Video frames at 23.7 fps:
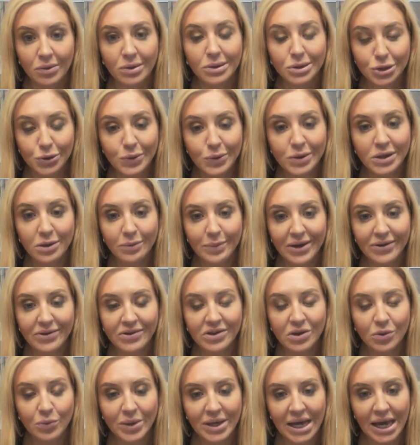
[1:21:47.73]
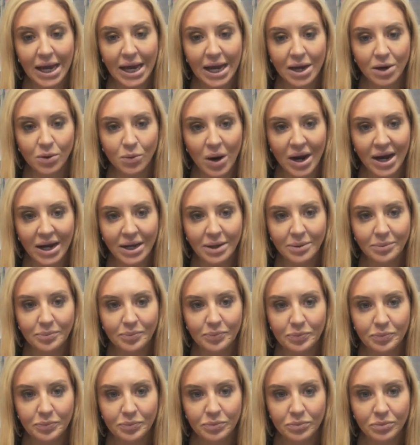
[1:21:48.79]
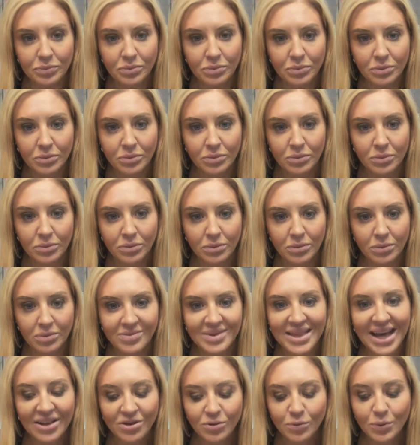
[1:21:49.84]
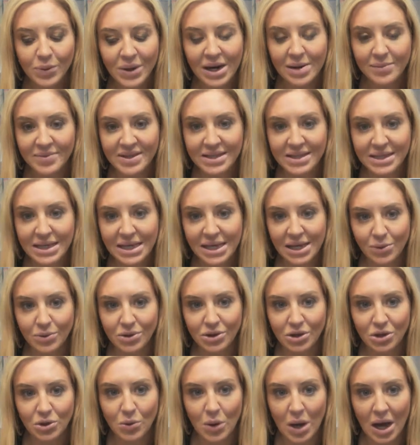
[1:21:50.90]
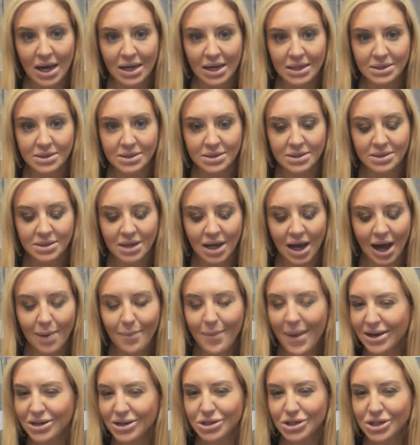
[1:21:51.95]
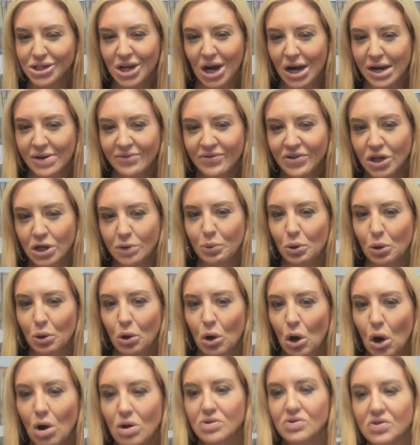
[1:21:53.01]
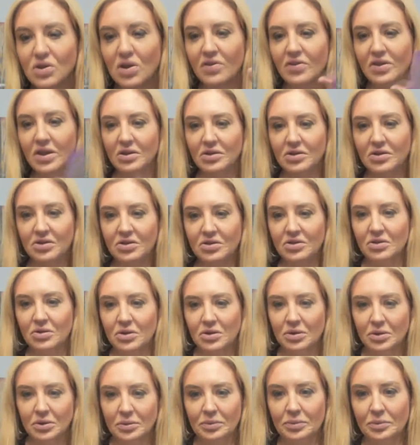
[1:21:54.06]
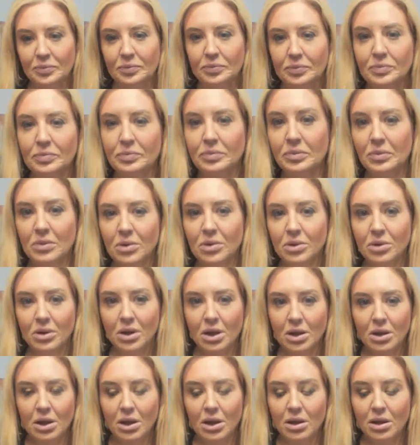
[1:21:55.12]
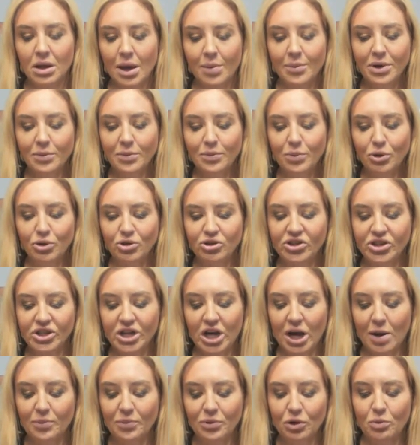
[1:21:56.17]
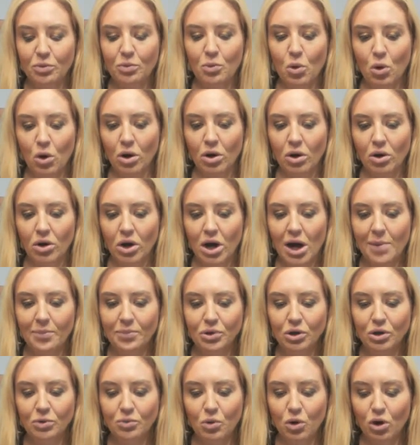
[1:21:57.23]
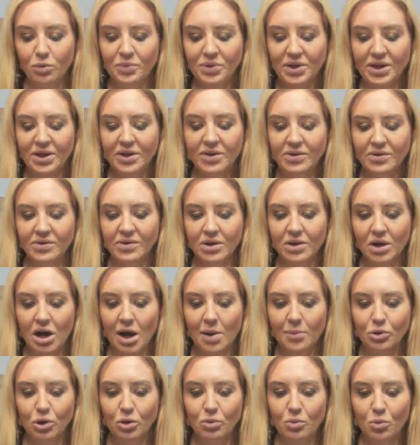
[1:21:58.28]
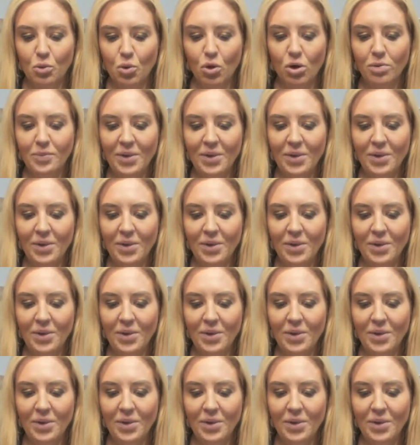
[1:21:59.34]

Doing the best that we can, right? That's what I'm seeing with you guys. I'm actually not even going to pull cards on this. I'm going to pull just a couple of more. A couple of more, please. A couple of more.